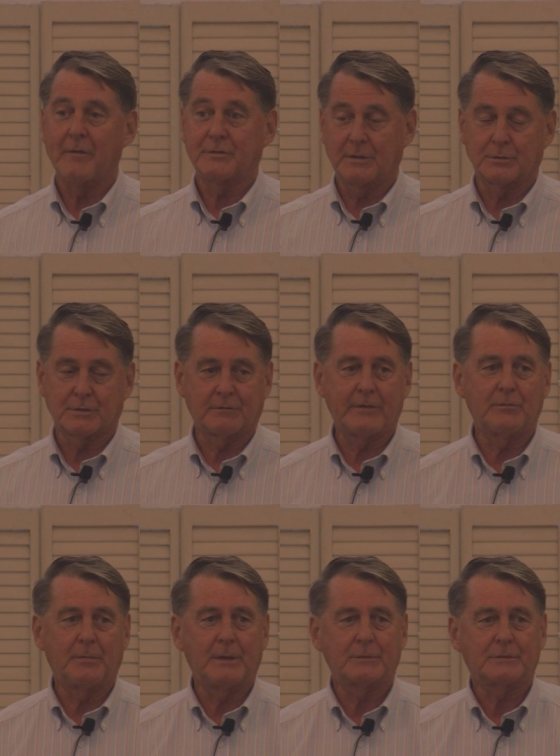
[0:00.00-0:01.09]
obviously was a
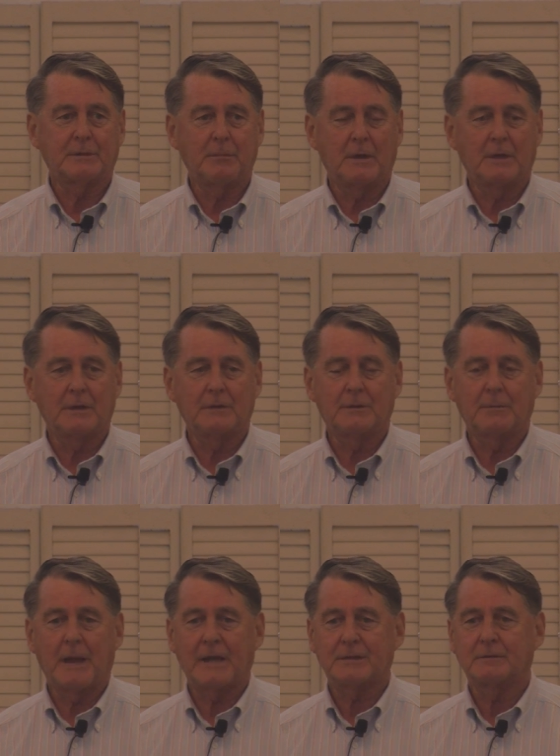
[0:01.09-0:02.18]
reverend, but he was a, uh, the
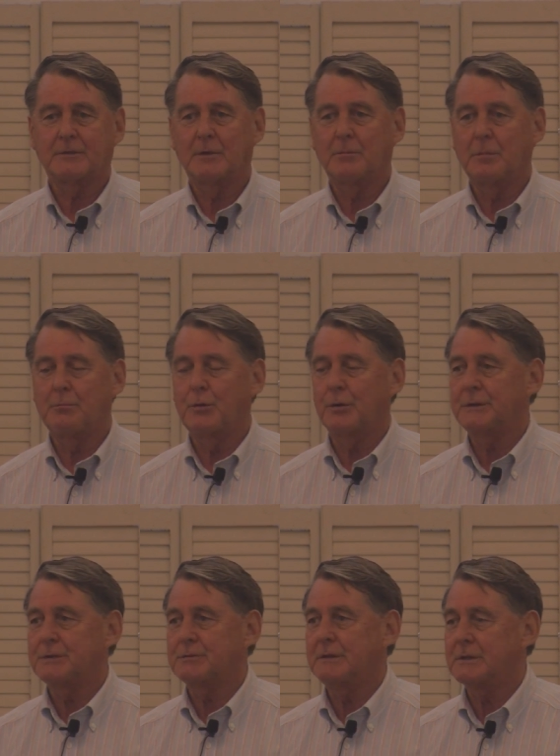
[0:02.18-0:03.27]
pastor of the
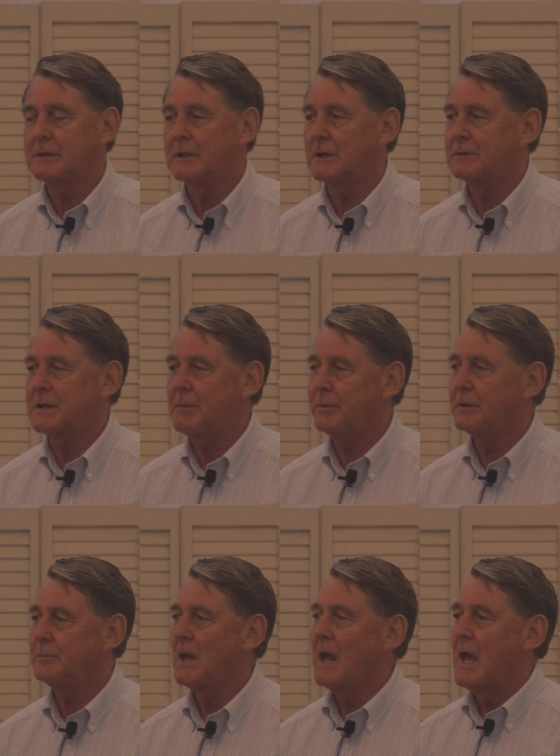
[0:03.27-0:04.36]
Berkeley Street uh,
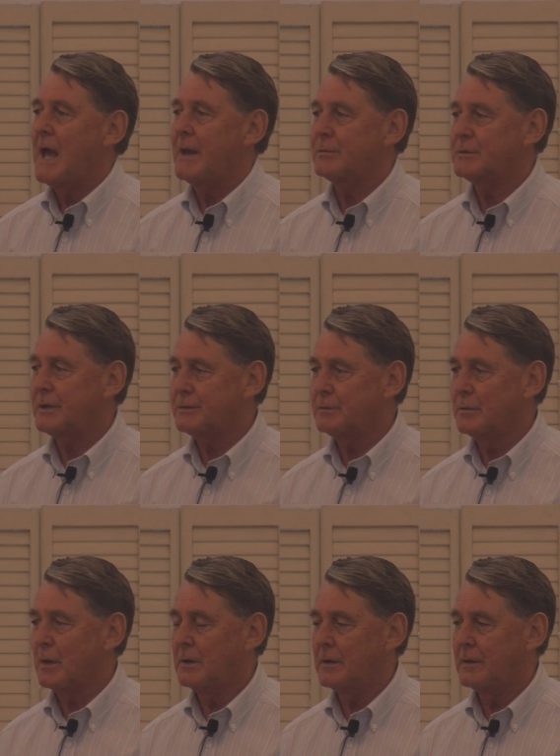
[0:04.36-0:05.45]
Temple, and he was also
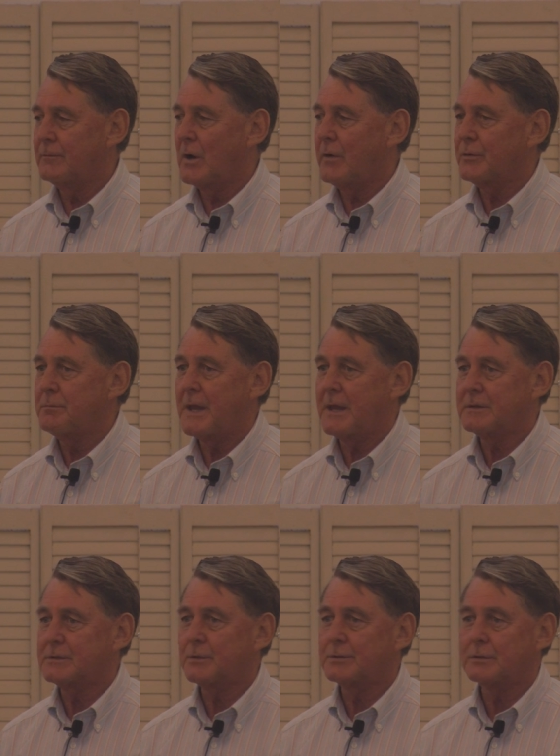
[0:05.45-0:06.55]
uh, involved with many
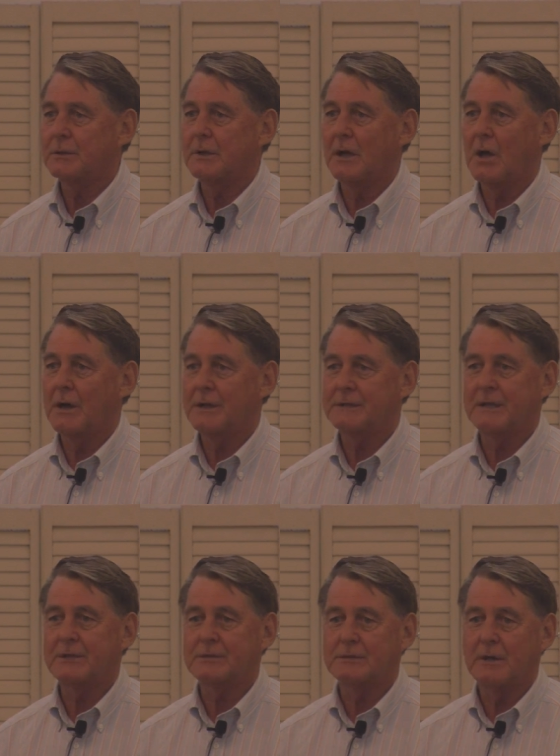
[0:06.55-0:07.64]
social uh,
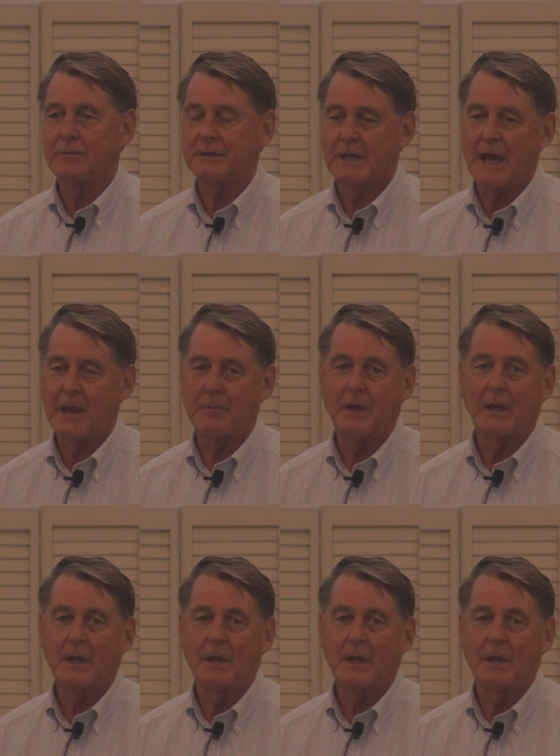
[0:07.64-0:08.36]
organizations of the time.